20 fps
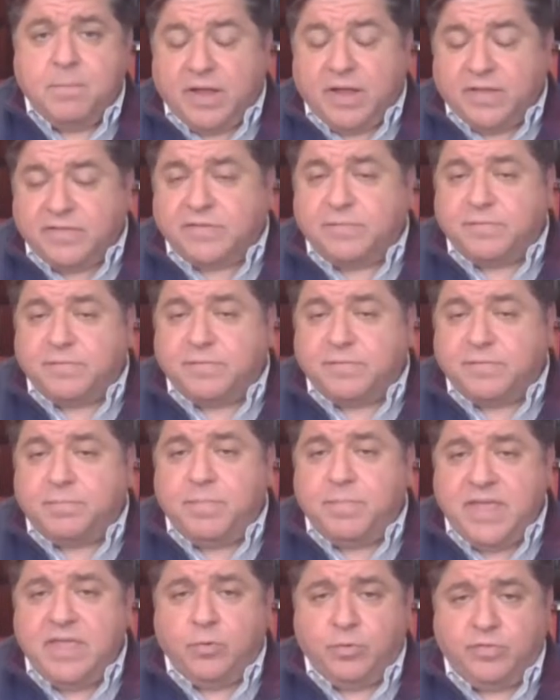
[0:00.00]
must be
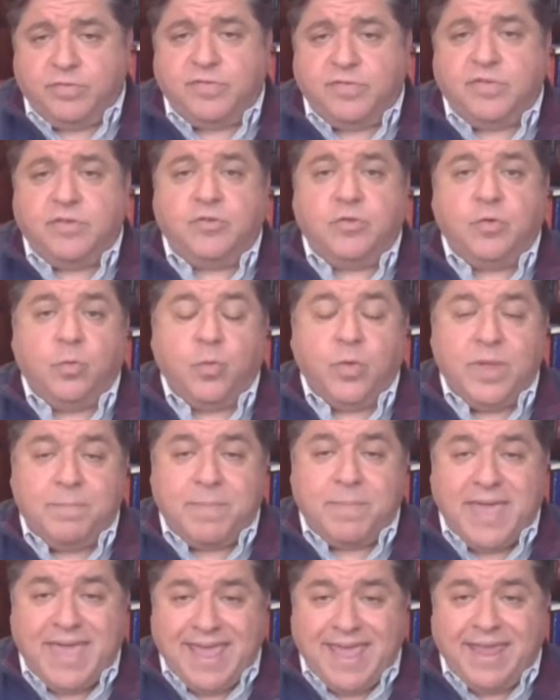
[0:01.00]
used to
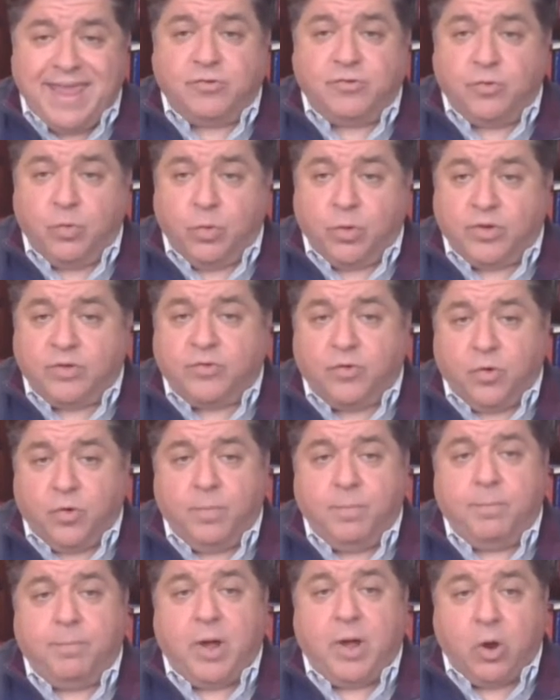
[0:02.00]
repay
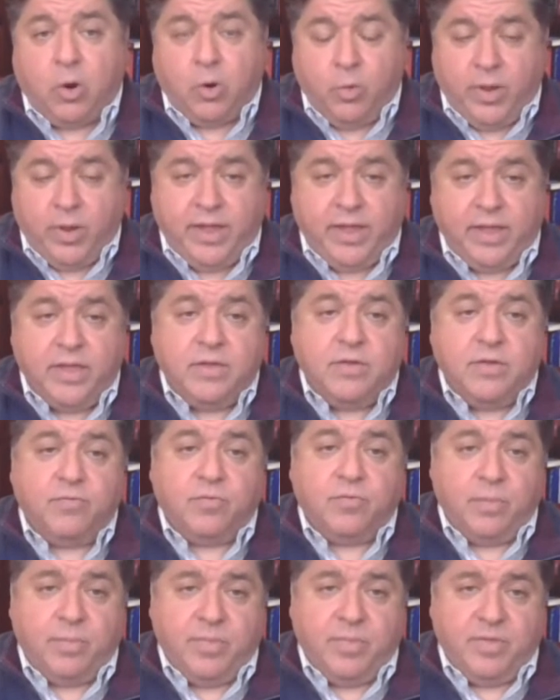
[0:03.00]
short-term borrowing
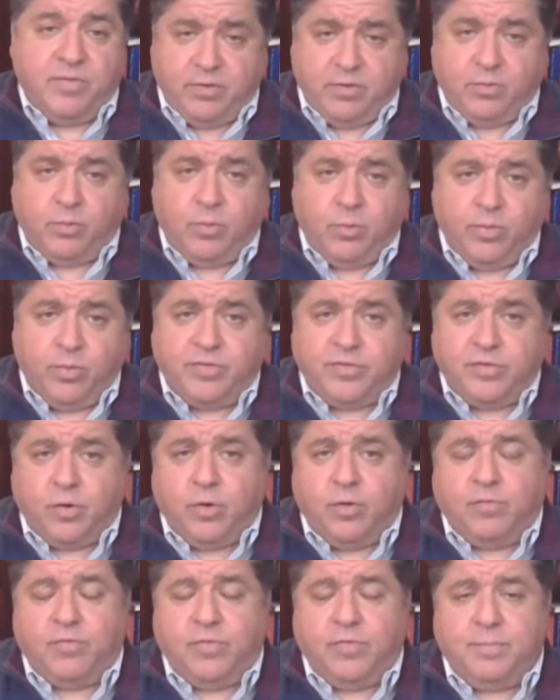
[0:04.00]
from the Federal
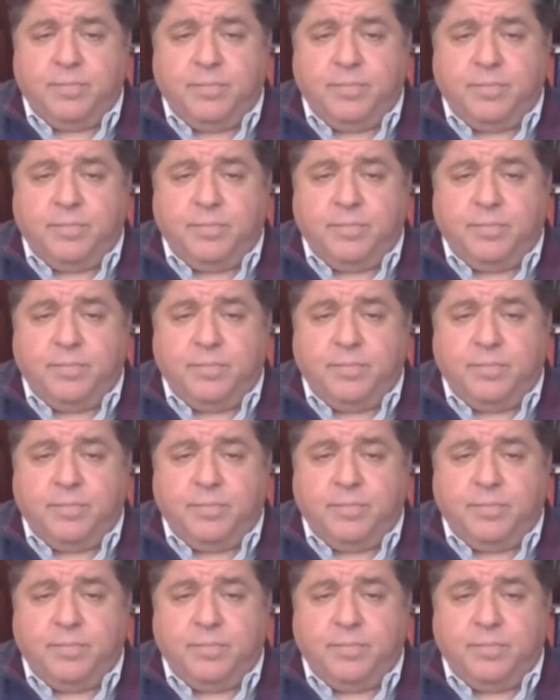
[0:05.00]
Reserve.